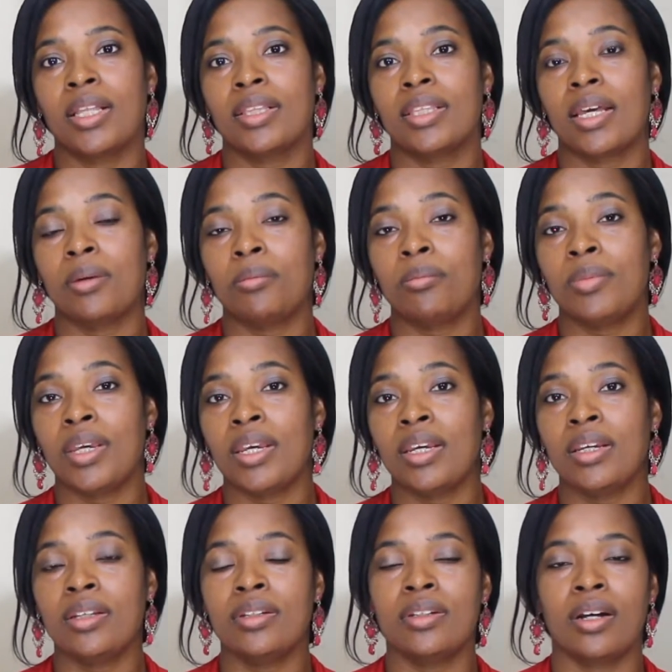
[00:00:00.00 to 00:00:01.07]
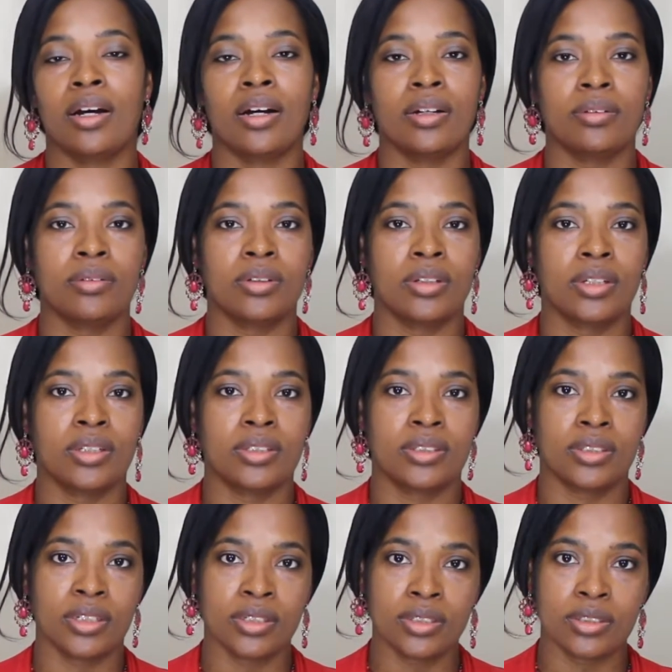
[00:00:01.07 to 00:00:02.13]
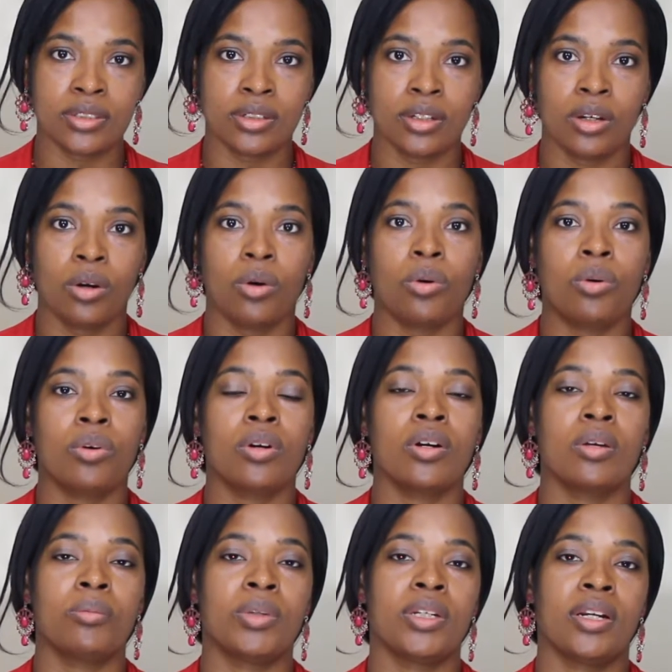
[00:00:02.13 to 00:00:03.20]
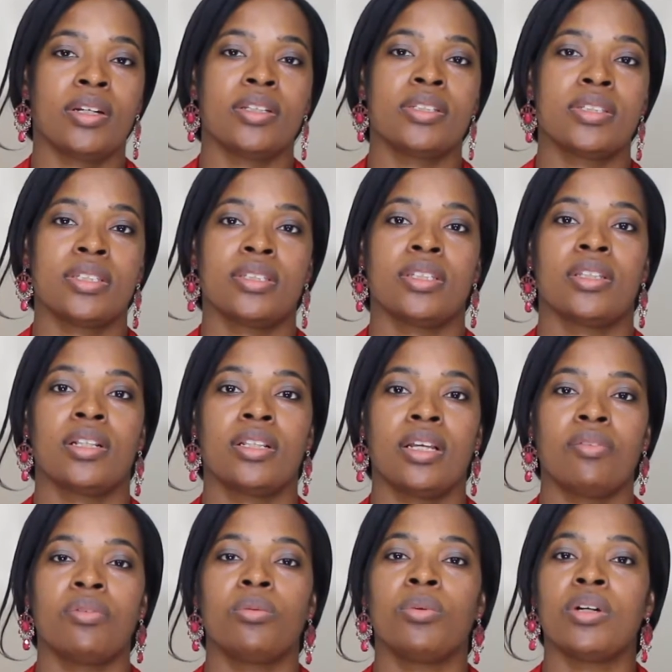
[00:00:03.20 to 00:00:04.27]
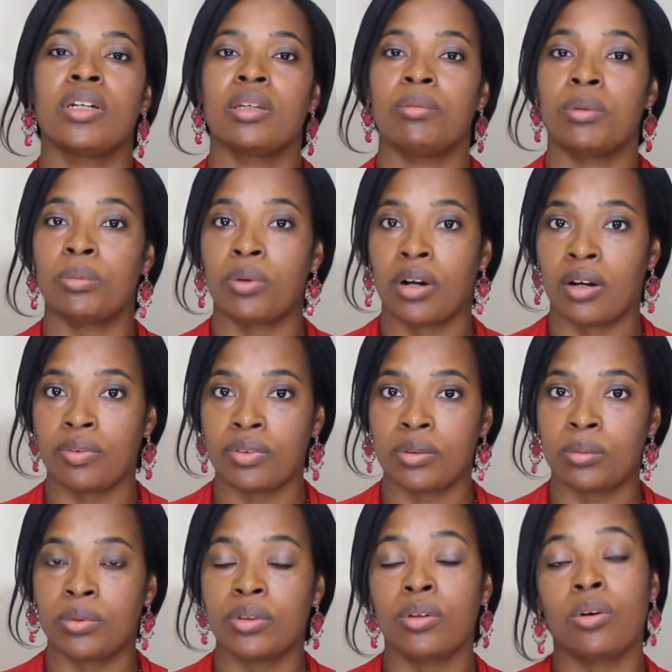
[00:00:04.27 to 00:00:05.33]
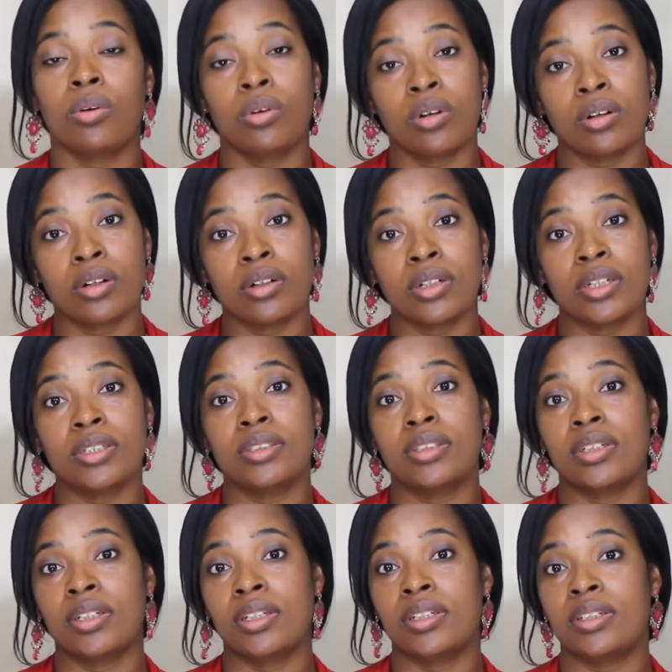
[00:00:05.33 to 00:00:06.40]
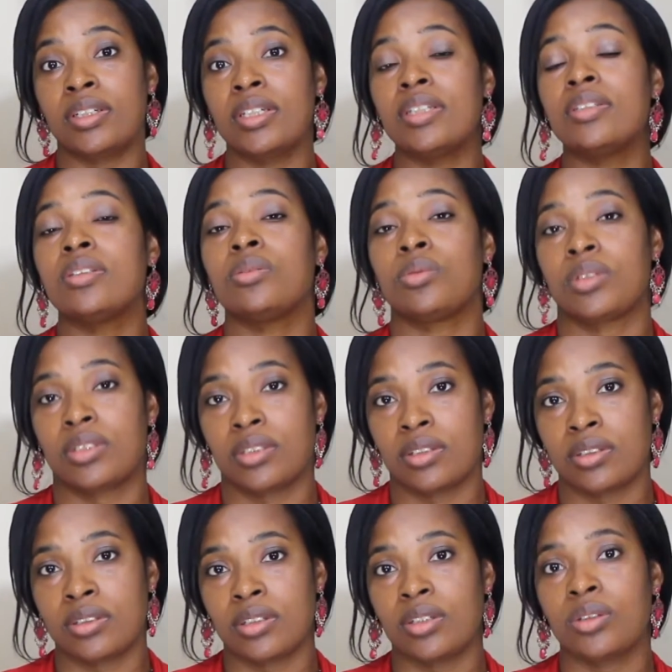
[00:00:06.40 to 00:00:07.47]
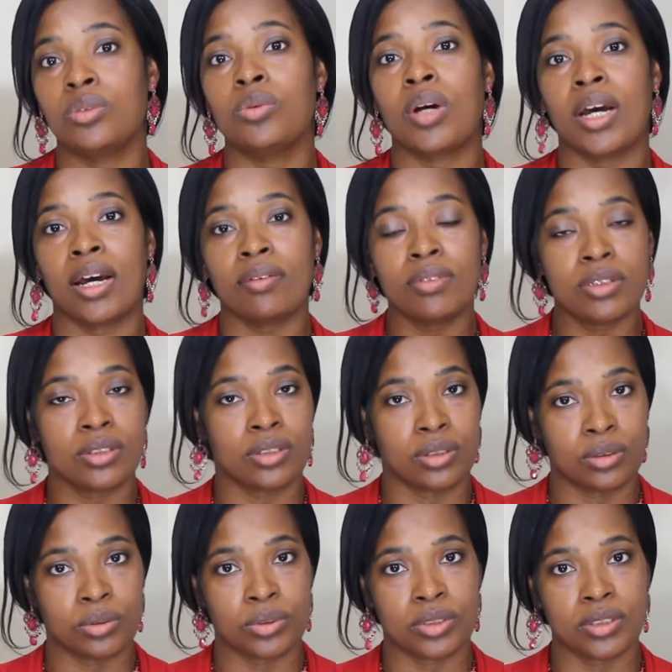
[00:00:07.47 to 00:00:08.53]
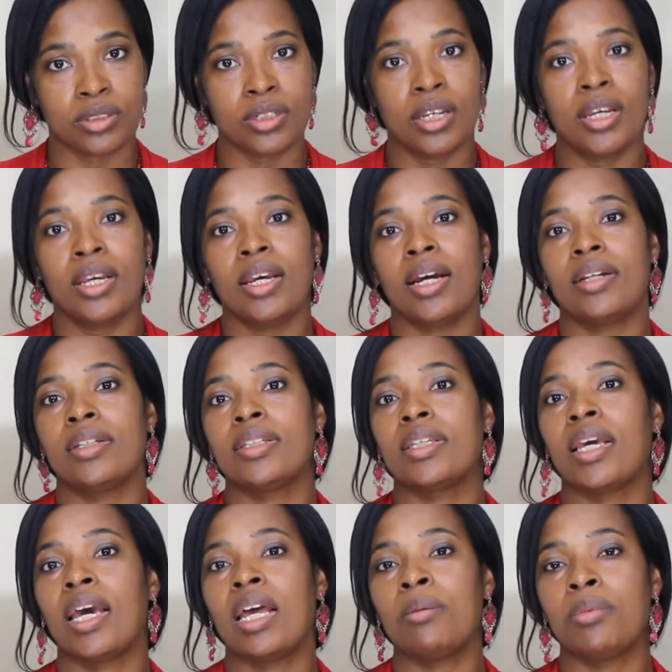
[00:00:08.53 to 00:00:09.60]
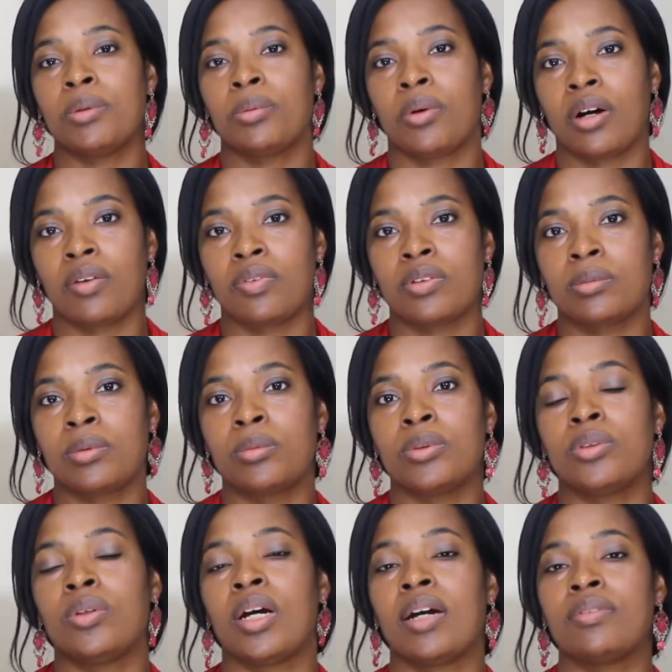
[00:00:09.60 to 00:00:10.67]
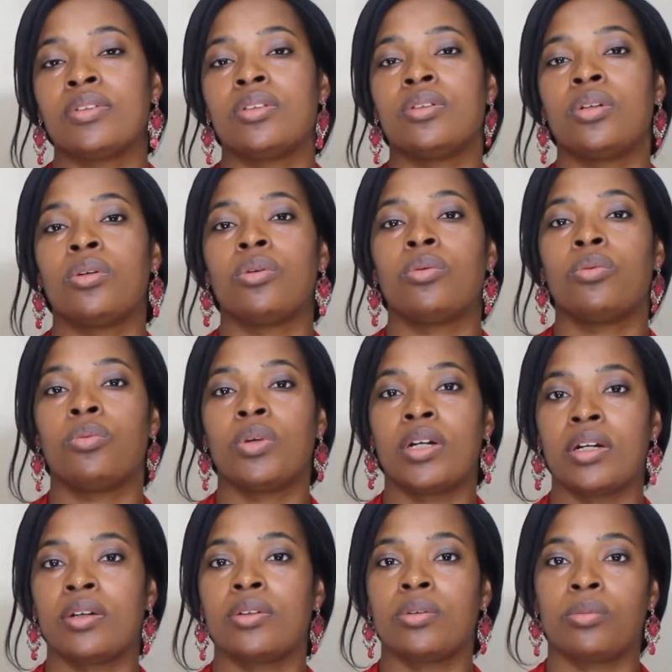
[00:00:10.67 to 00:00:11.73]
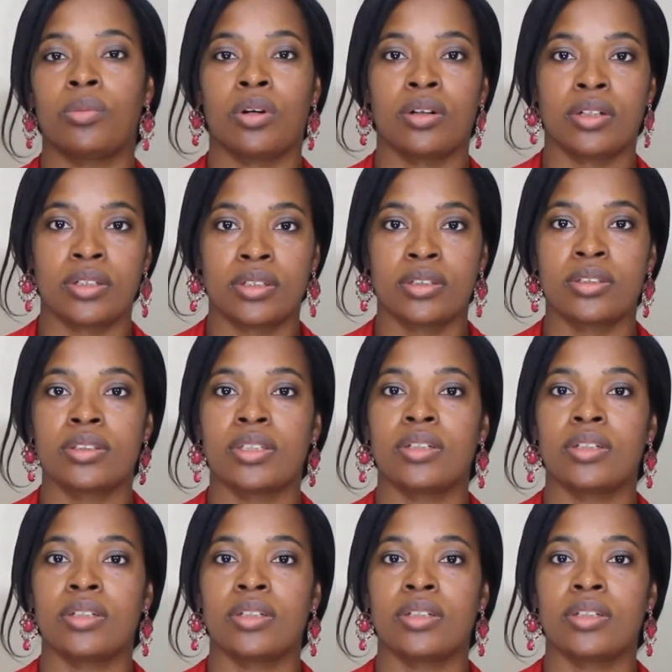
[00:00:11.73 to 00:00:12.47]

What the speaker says: that may not exist, or it may not exist at the level where it can be profitable, or it needs to exist. You have the solution and it can be profitable, but you have to know where your market is